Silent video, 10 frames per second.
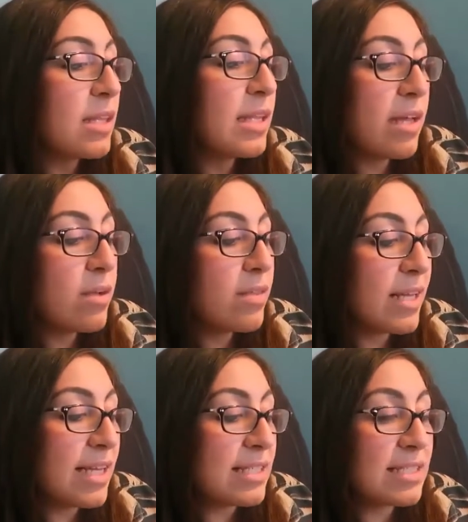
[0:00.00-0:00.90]
The other
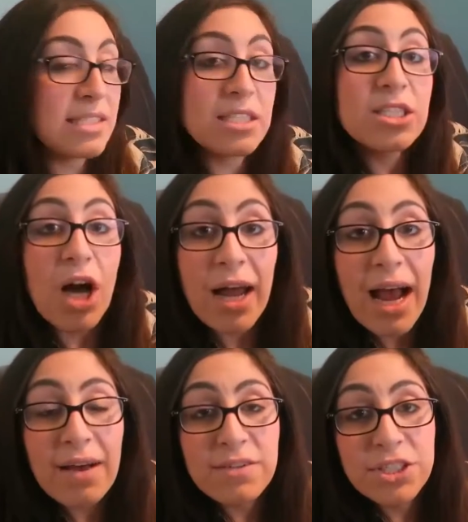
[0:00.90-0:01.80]
thing is it does not
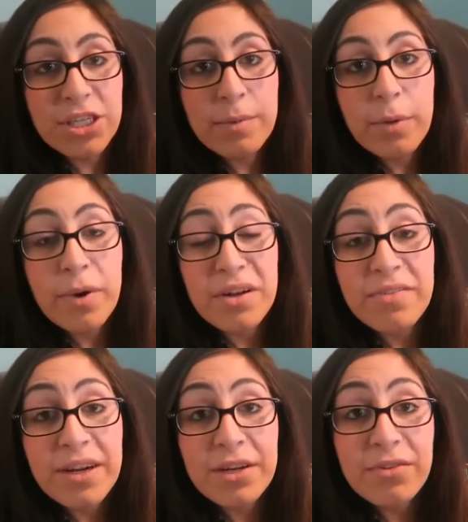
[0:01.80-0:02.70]
have a GMO
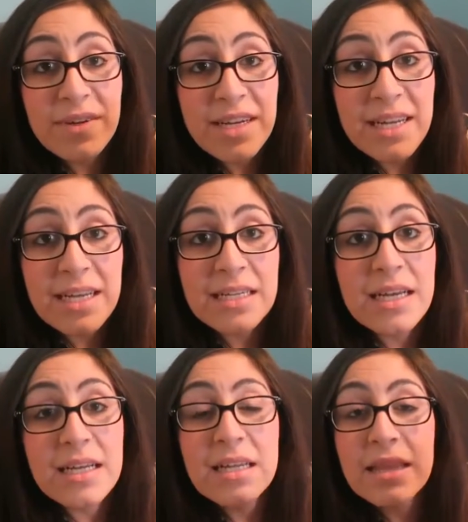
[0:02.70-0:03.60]
modified
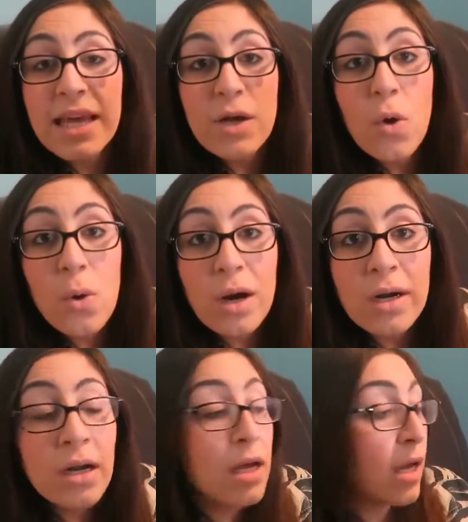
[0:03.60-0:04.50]
ingredient like corn.